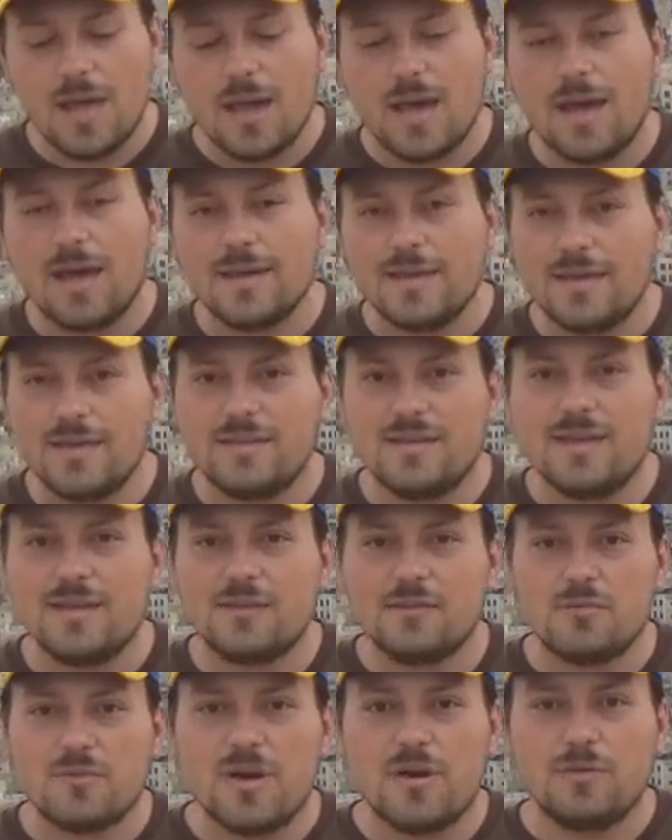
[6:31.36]
uh, get
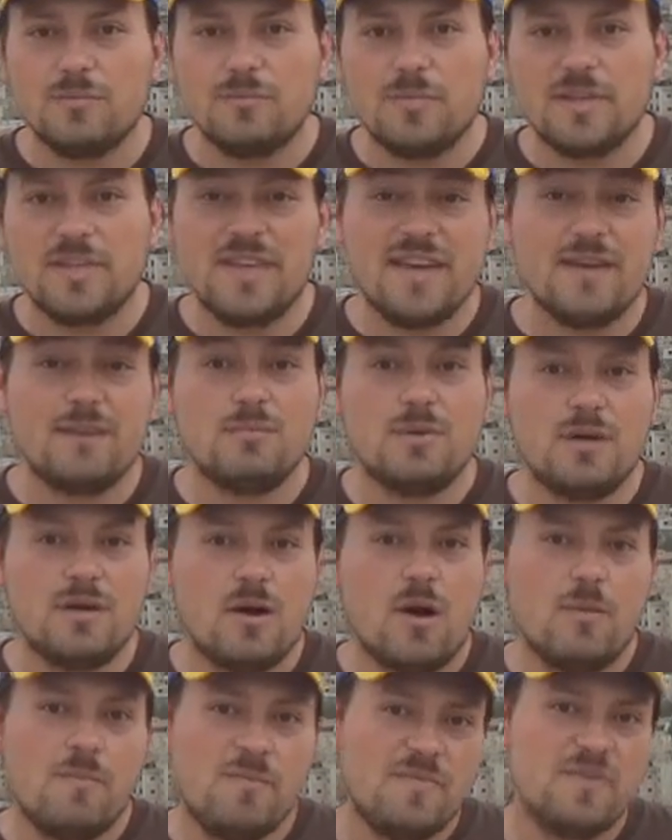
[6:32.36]
that around. But yeah,
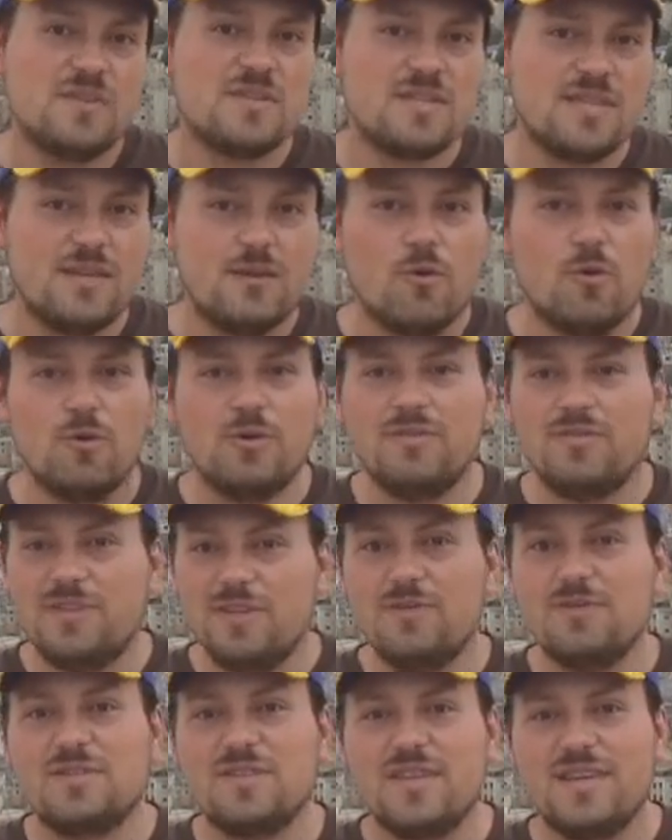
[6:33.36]
well, obviously all of
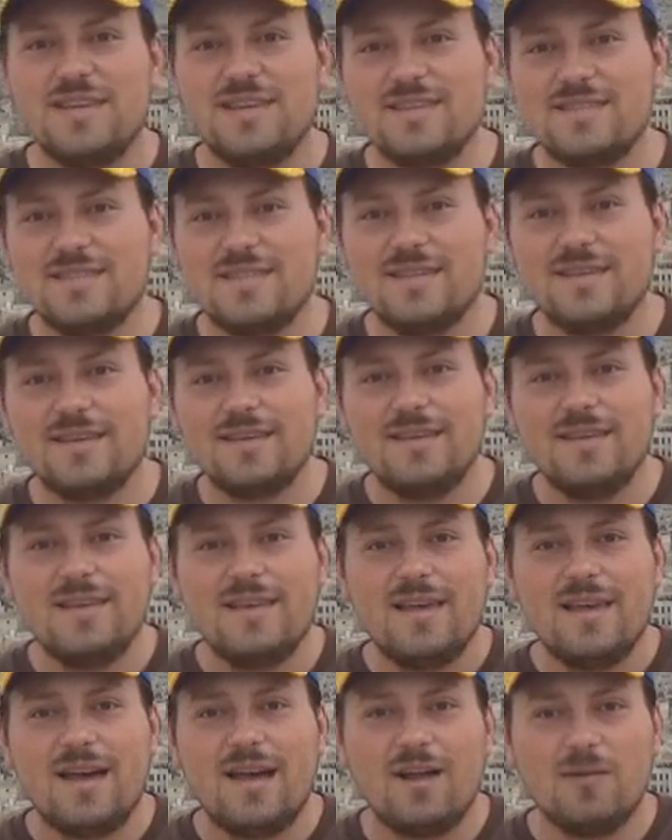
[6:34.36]
those things uh,
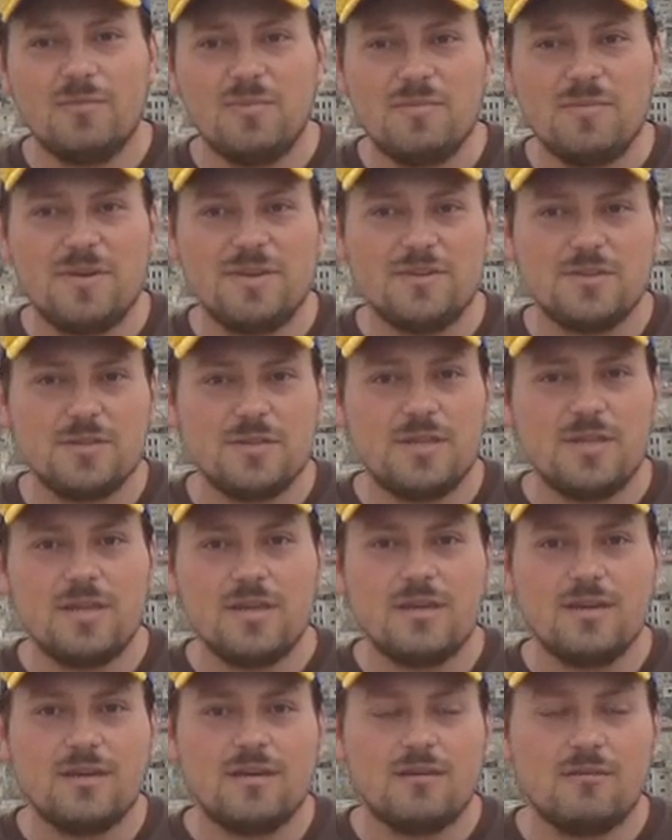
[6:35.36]
I'll be
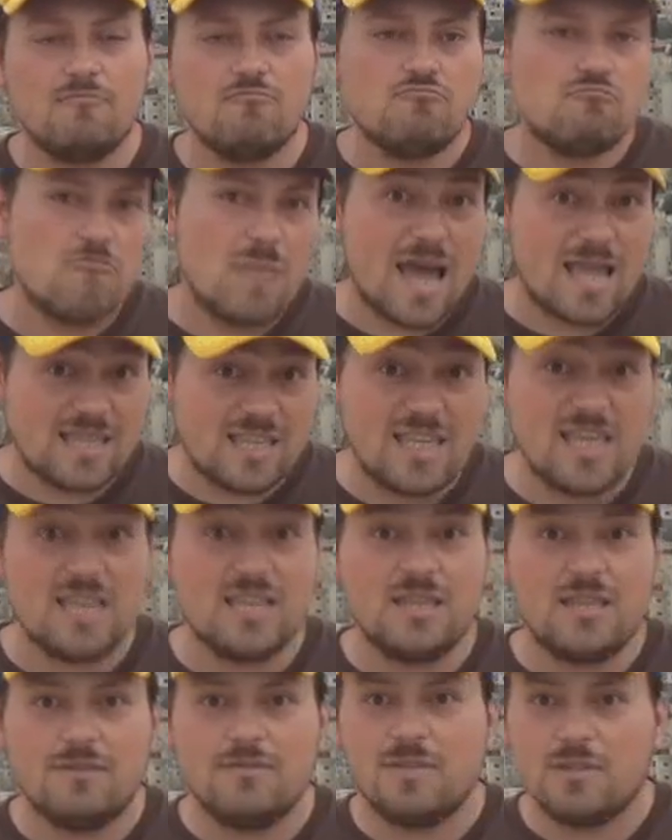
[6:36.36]
mentioning um, at the
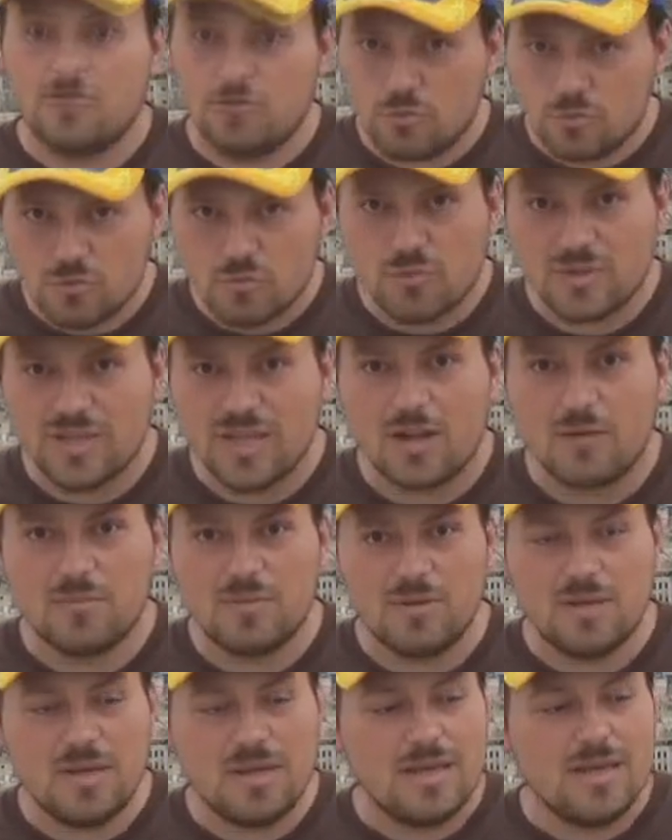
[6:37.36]
end of the tour when I'll
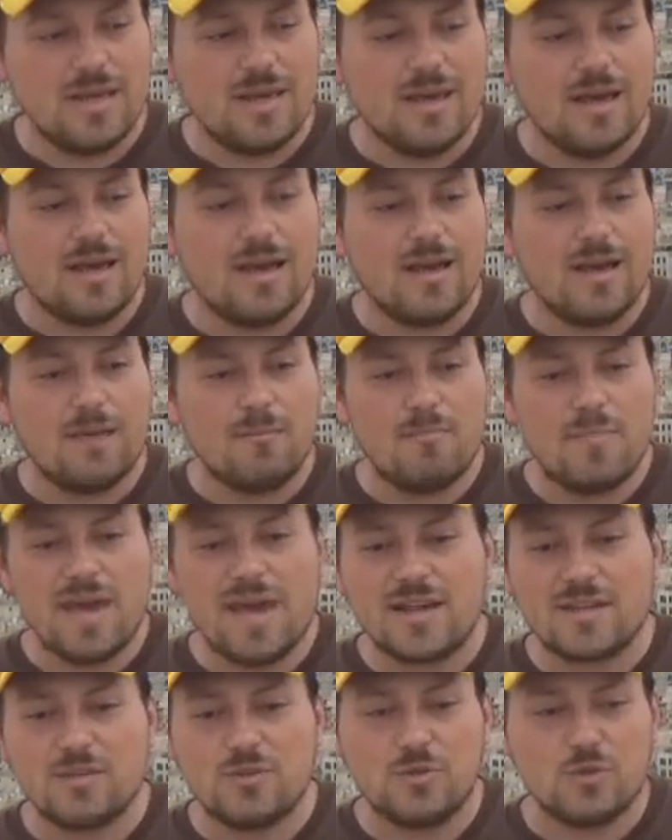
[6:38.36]
be uh,
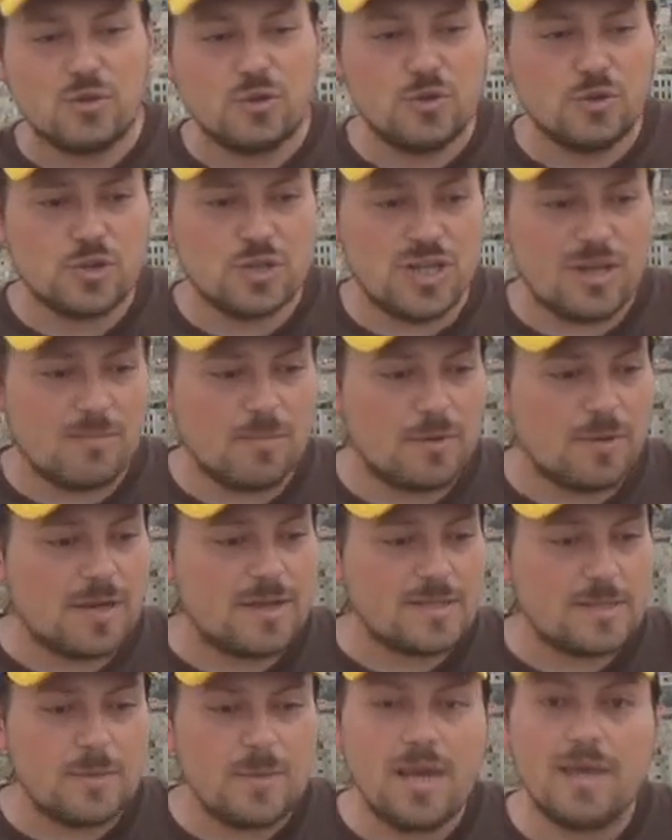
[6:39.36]
back to
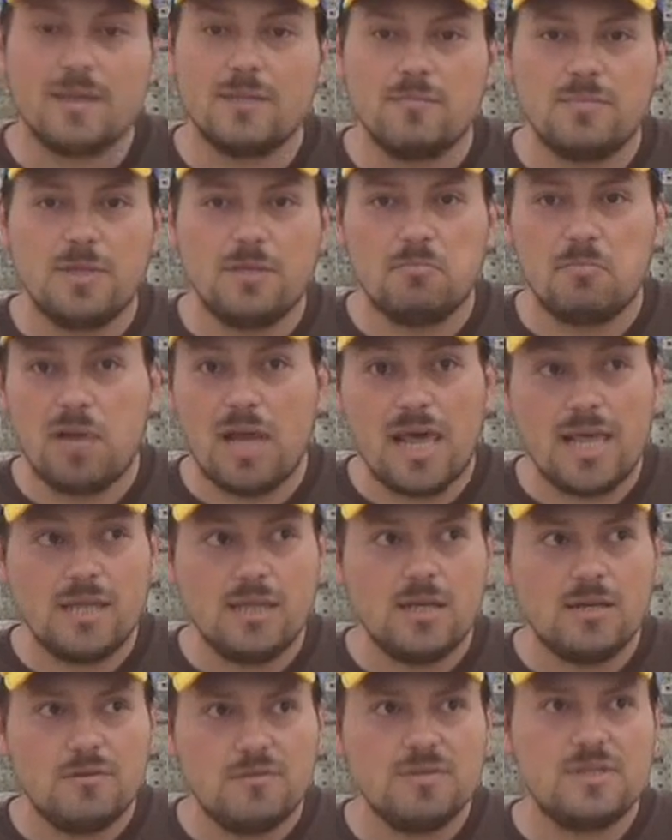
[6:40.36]
Cluj-Napoca. So yeah, the, the
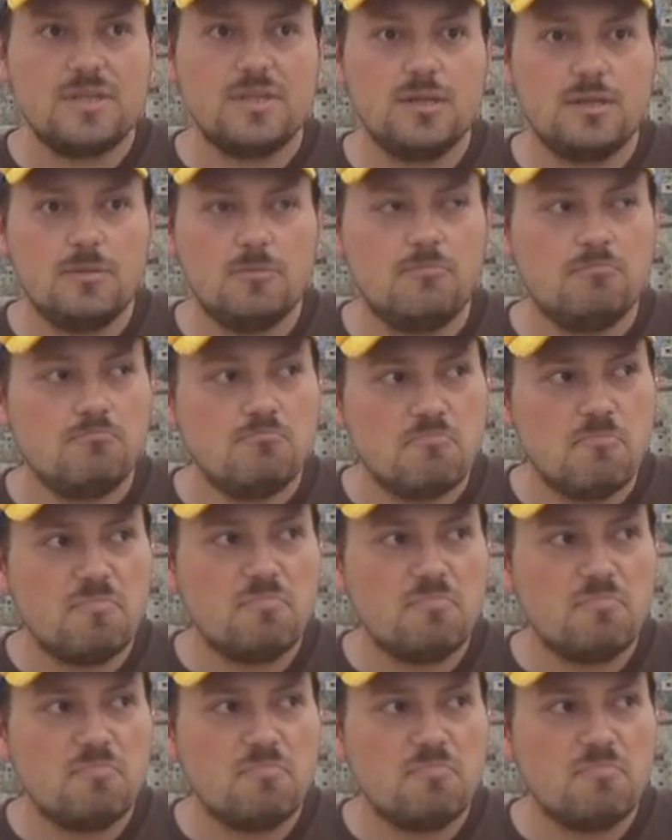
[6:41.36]
plan goes um,